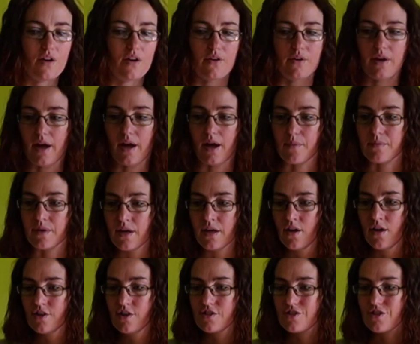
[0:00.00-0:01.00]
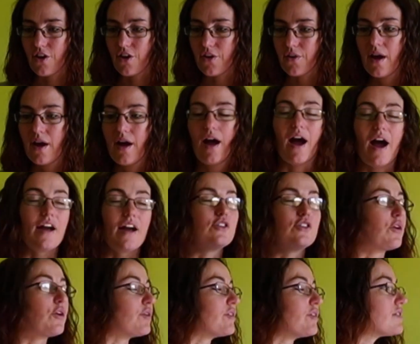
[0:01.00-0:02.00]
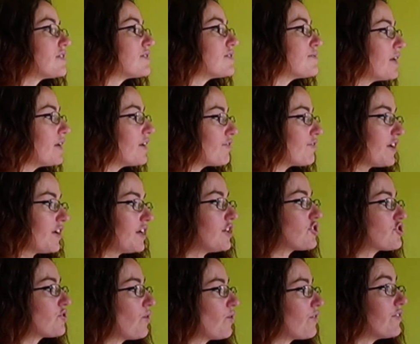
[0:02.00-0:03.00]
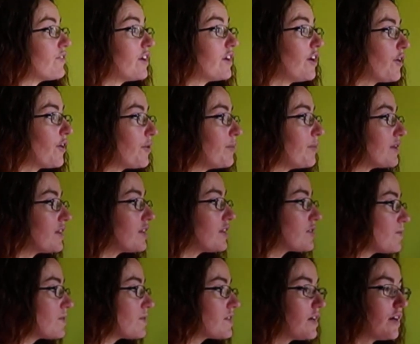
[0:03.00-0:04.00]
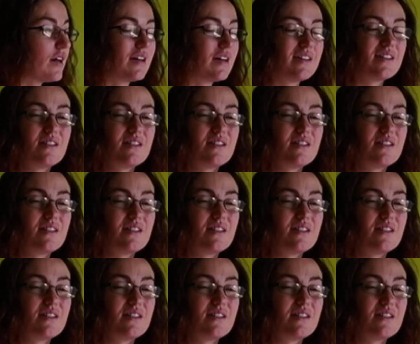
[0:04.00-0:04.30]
Okay, so I know this has been a fairly short video, but this was a